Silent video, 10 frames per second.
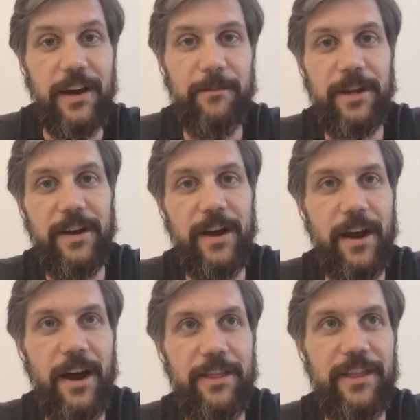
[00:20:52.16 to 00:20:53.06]
I mean,
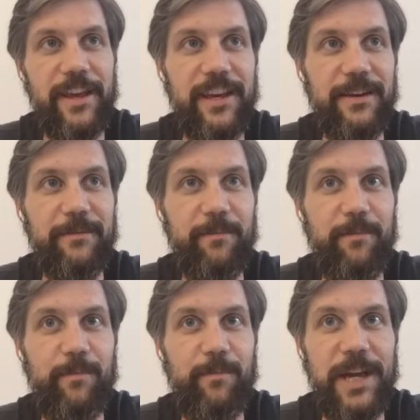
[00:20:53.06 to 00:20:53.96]
I think
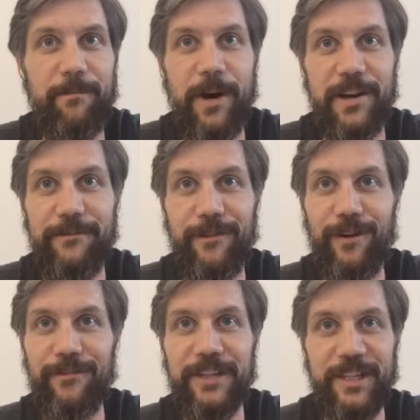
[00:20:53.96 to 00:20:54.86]
being mindful
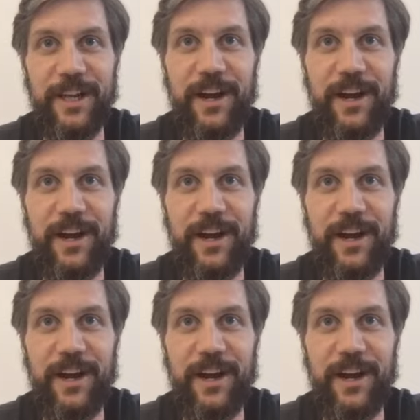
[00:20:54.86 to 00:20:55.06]
of it.